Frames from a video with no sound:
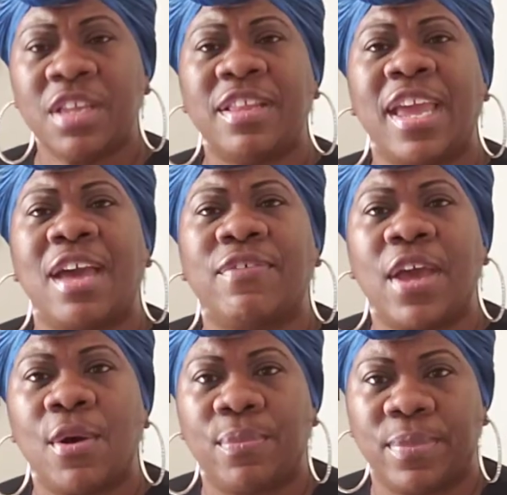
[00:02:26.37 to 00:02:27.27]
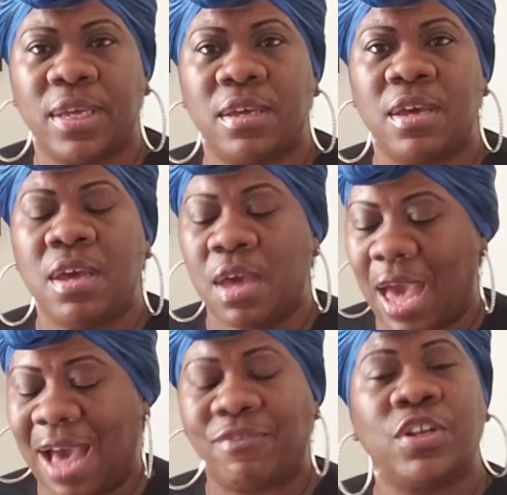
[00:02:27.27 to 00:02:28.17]
They have helped me.
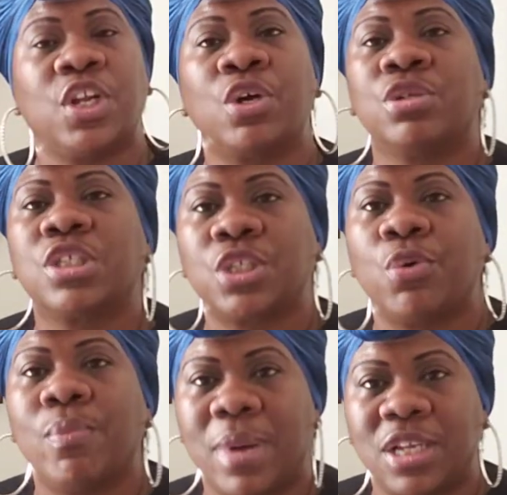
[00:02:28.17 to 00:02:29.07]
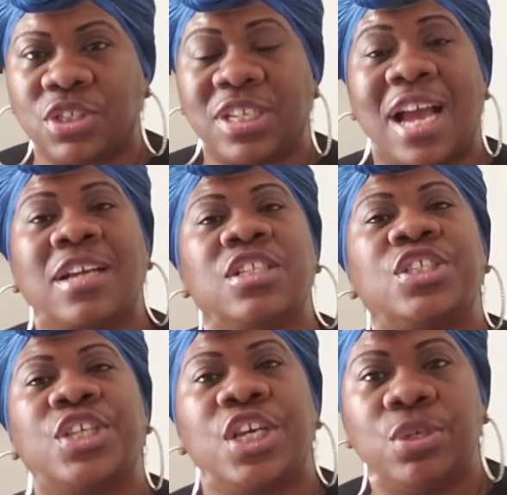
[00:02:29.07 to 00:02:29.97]
I've learned so much and I
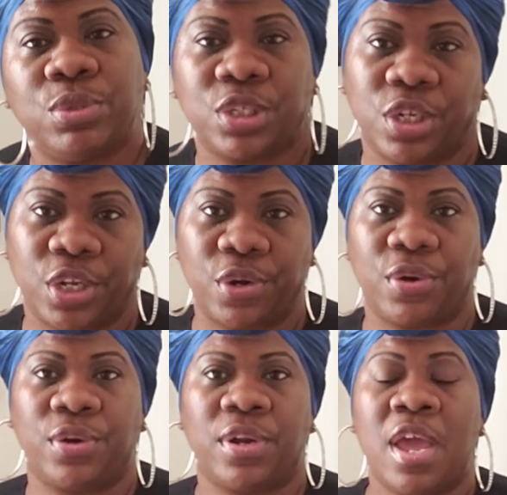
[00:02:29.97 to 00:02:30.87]
continue to learn.